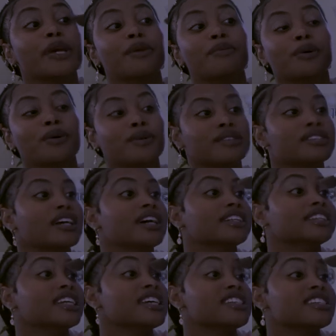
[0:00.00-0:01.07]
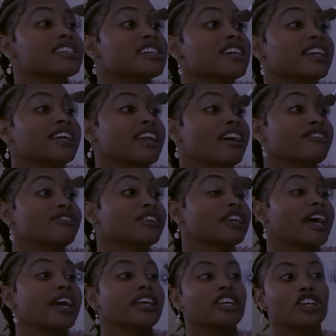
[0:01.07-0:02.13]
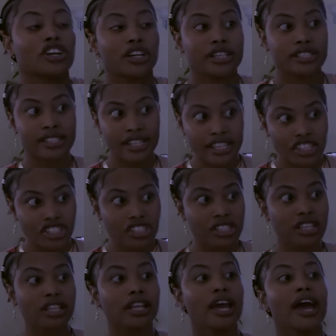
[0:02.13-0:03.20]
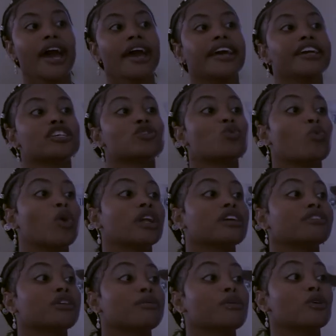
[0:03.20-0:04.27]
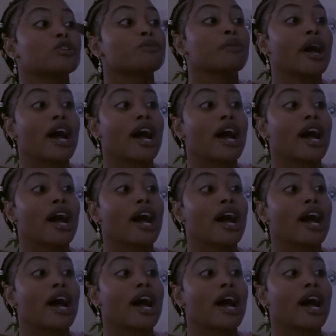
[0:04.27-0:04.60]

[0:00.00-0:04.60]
people's attention. And I feel like your attention is one of the most